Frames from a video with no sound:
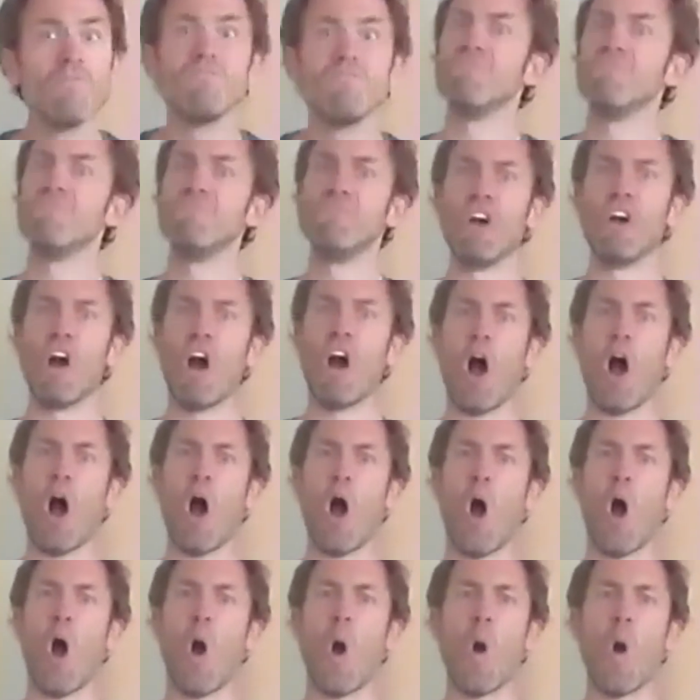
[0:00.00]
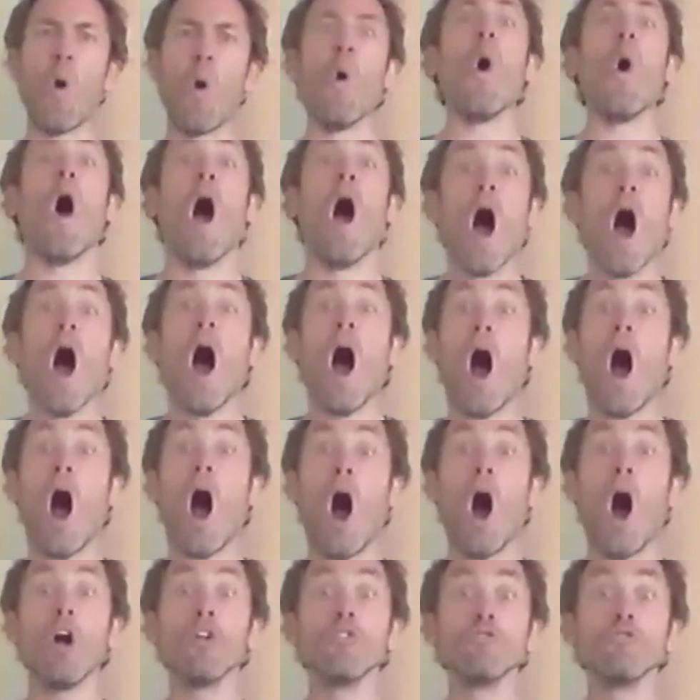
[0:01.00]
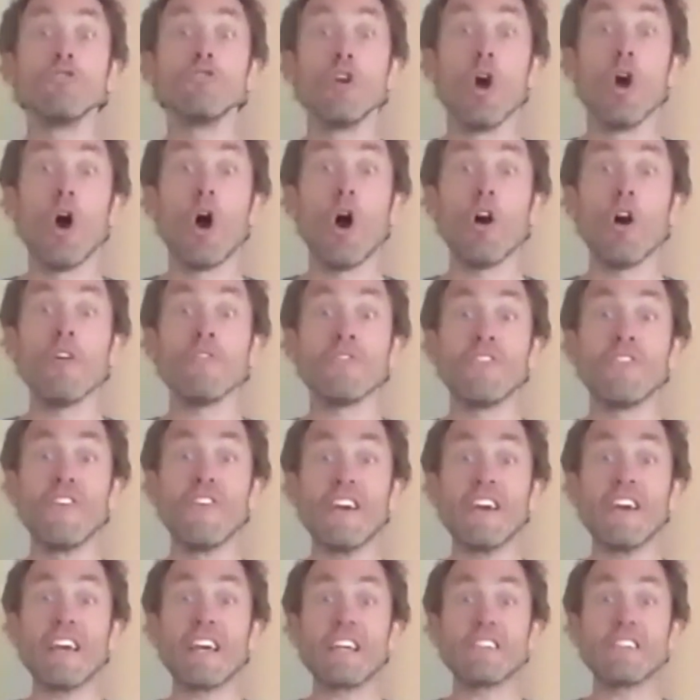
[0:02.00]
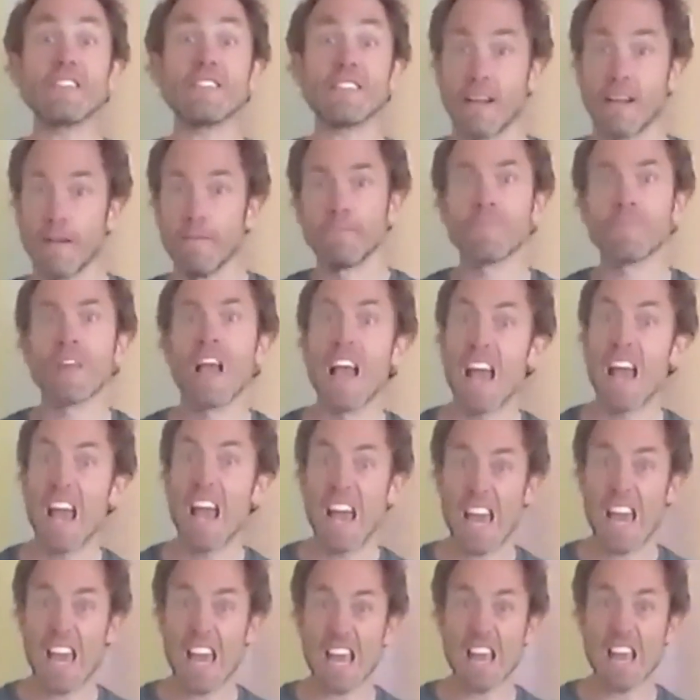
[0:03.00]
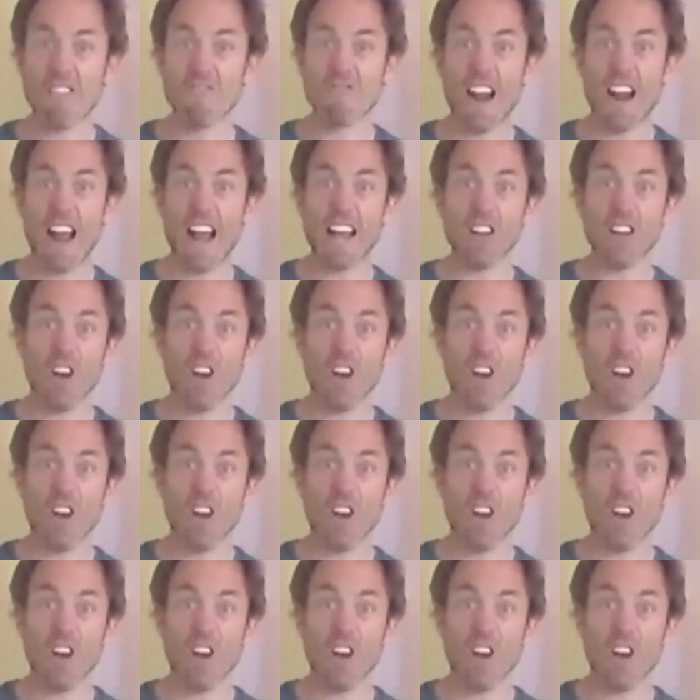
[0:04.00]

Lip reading: No. On your feet. He ran